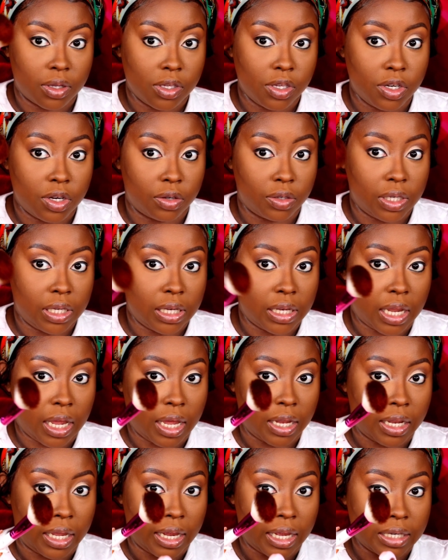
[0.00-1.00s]
Don't need a
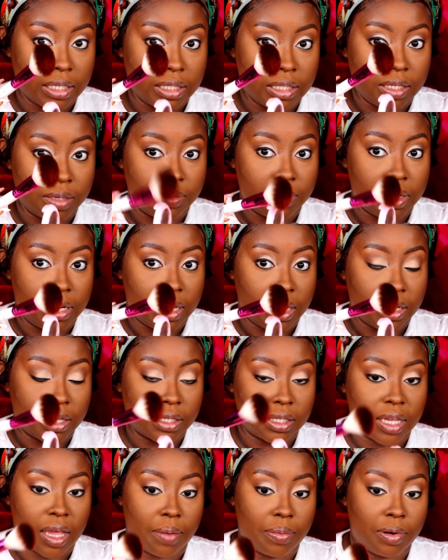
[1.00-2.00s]
lot. Like I just dip it in,
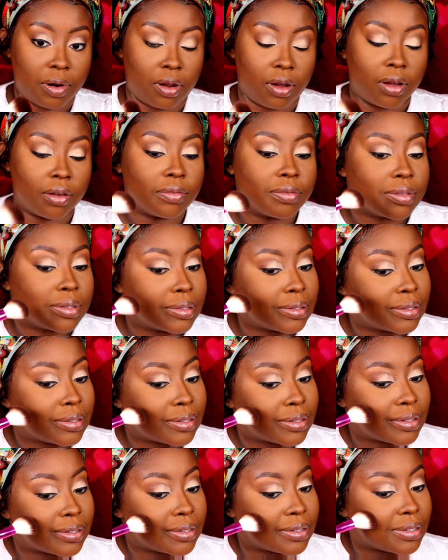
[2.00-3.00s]
tap it off,
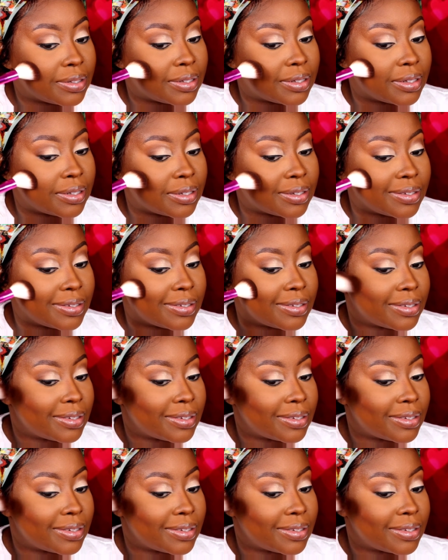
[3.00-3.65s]
and